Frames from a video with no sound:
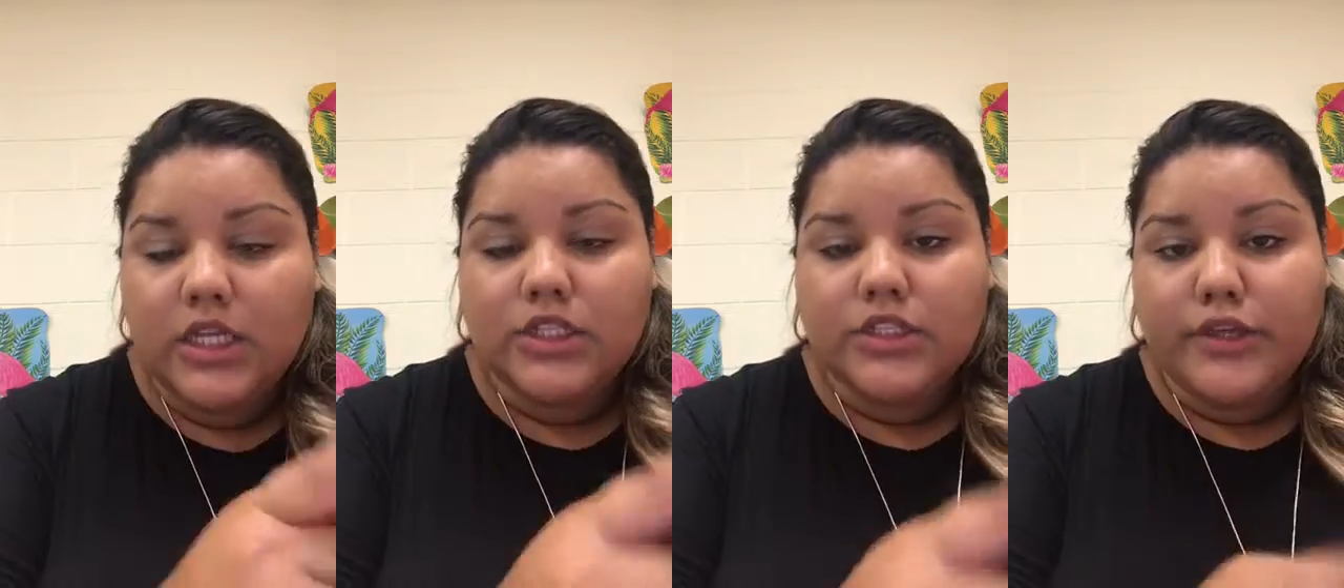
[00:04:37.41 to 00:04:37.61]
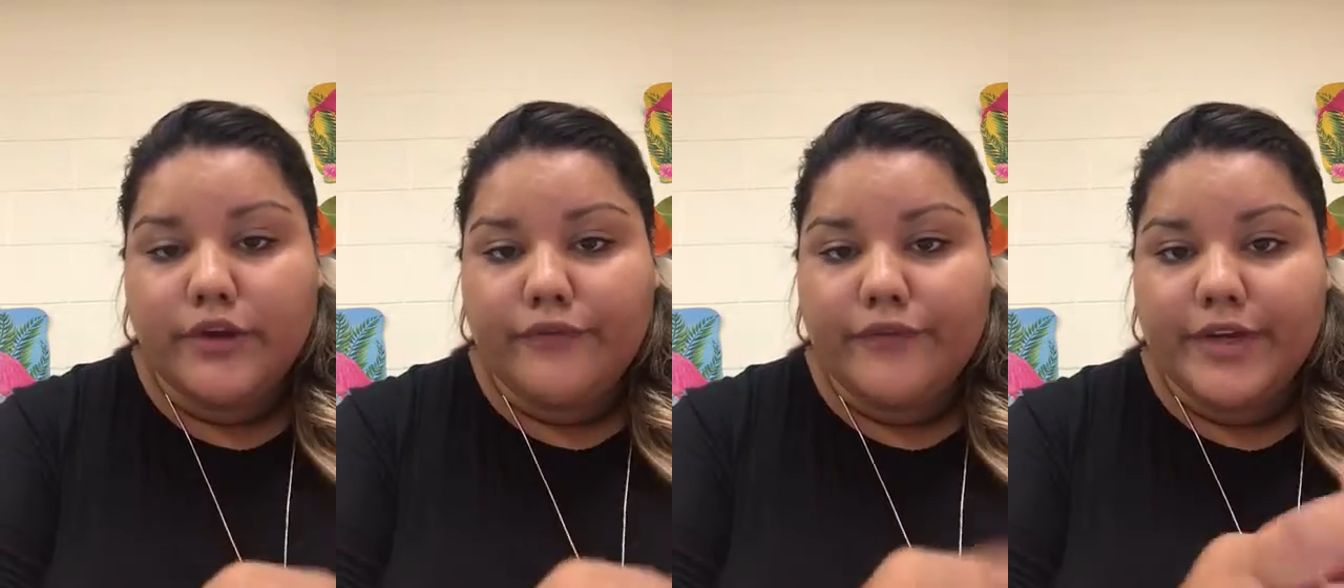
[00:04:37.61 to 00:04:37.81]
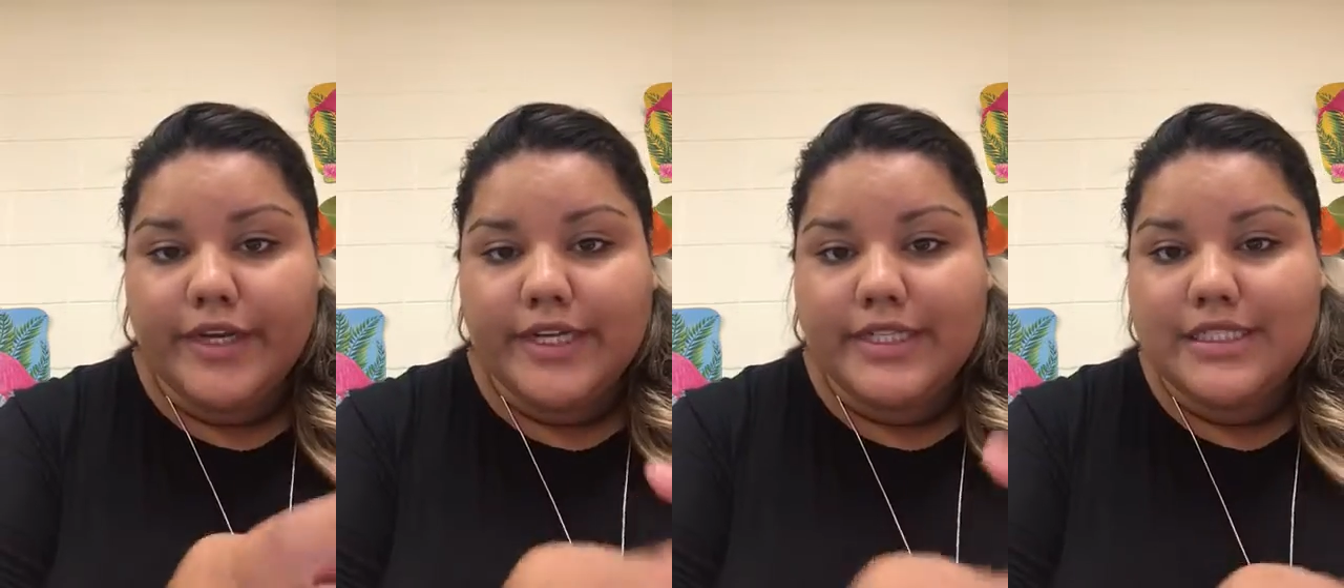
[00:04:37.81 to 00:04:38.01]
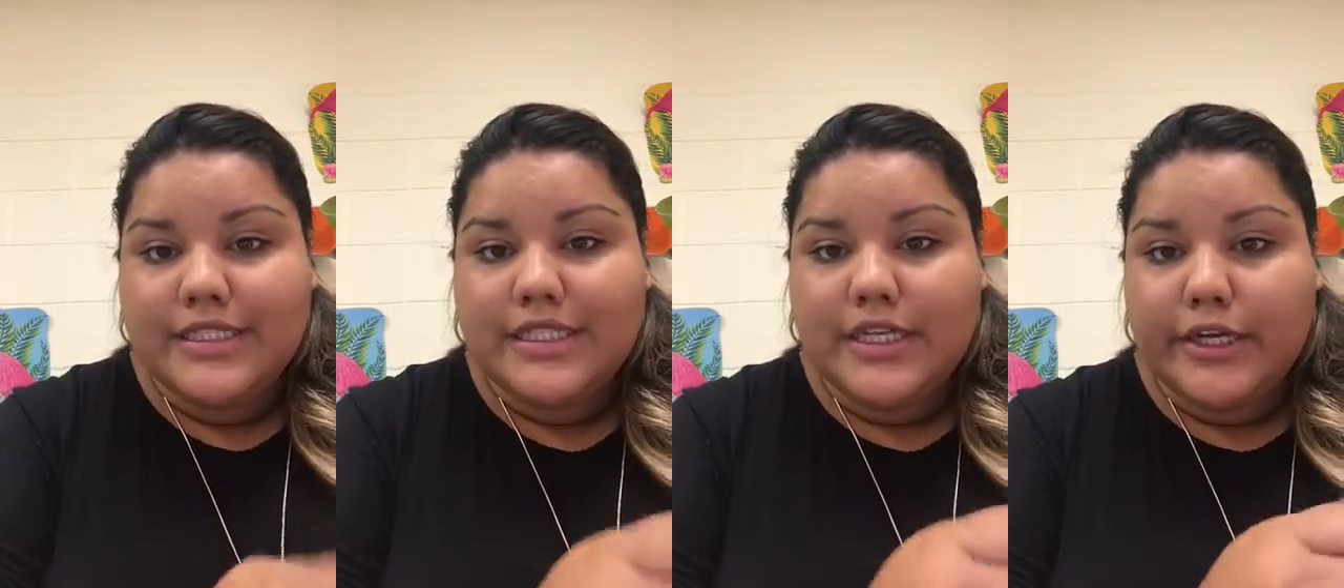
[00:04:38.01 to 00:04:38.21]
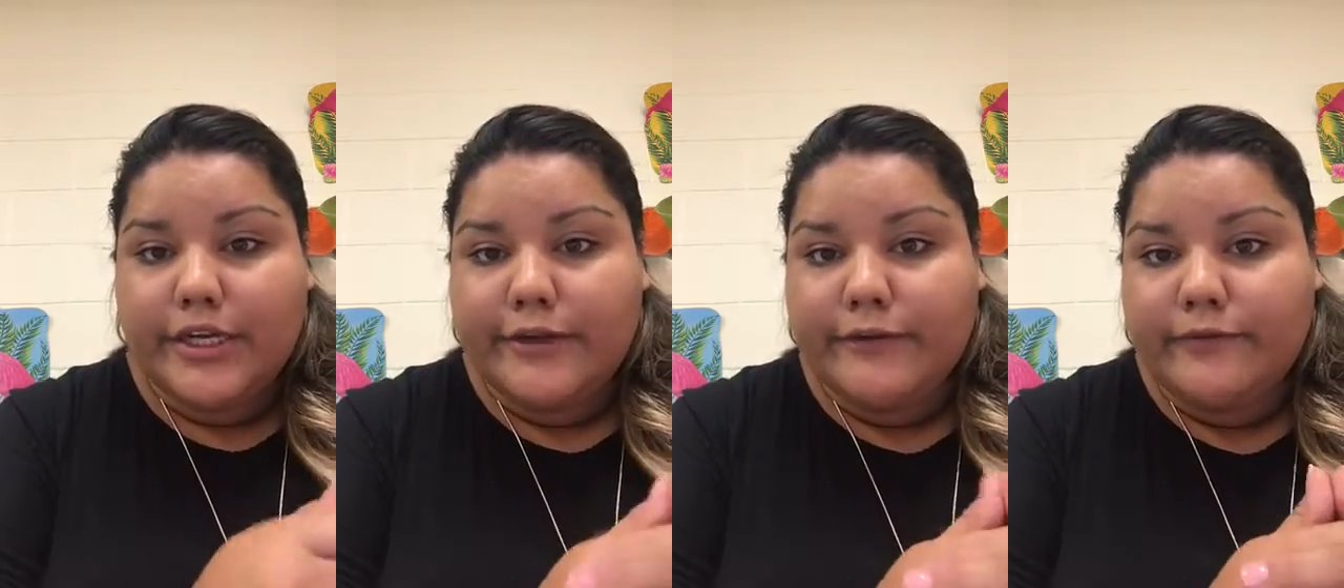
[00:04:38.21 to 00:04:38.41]
Don't forget to
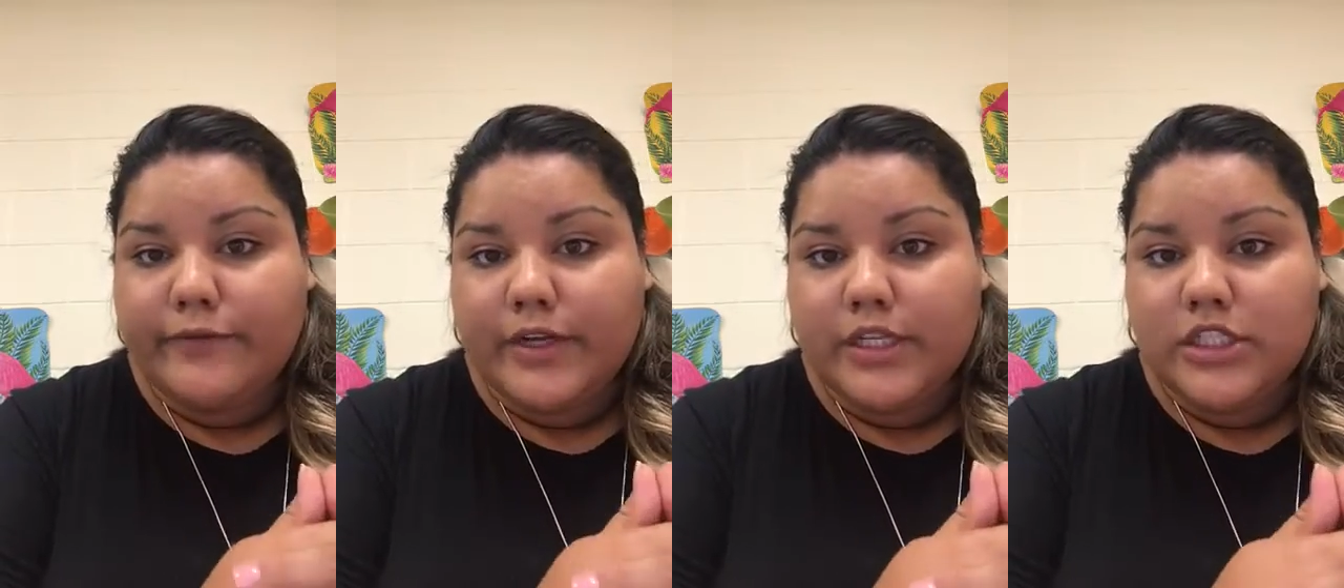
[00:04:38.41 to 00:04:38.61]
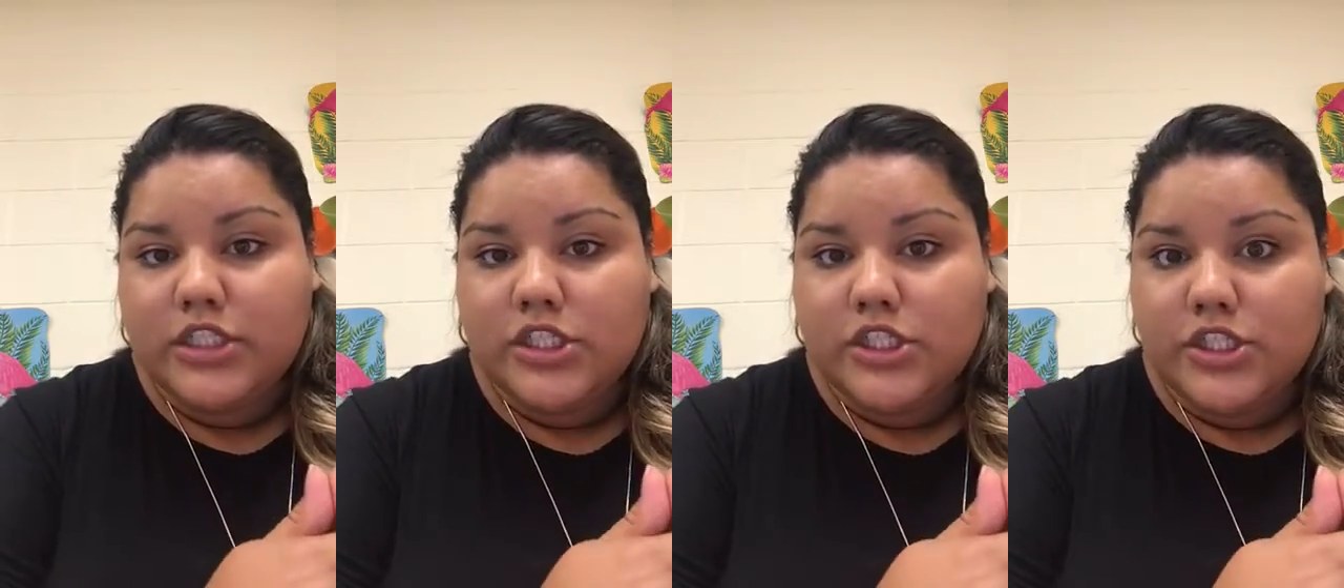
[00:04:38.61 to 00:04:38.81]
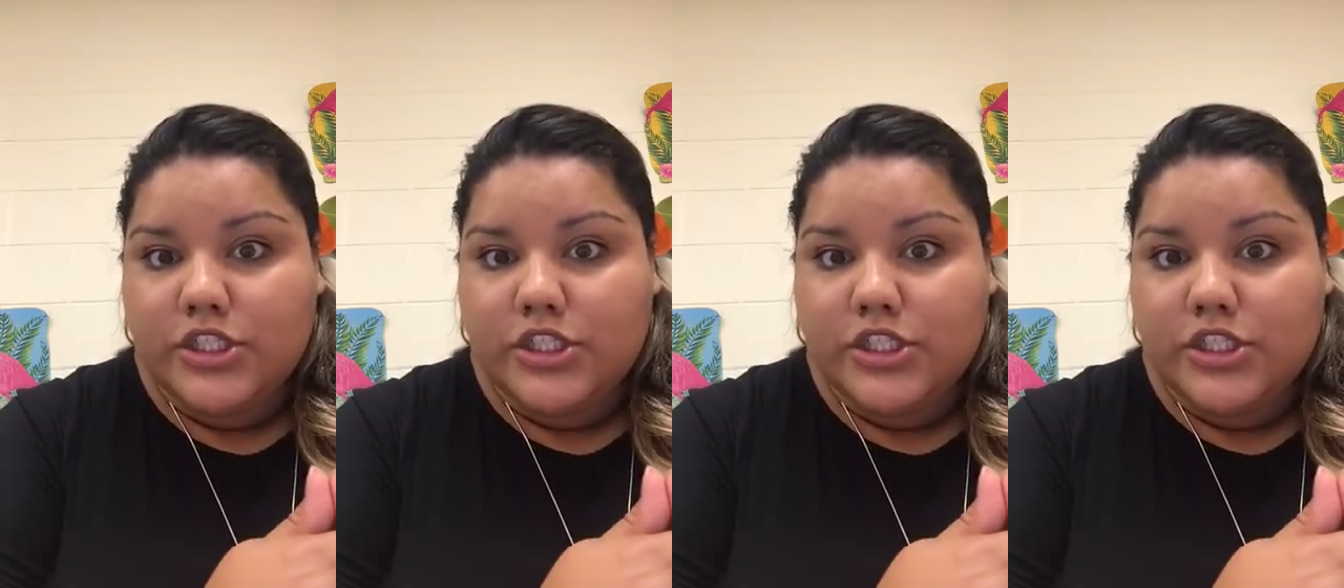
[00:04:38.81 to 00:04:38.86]
tell your friends to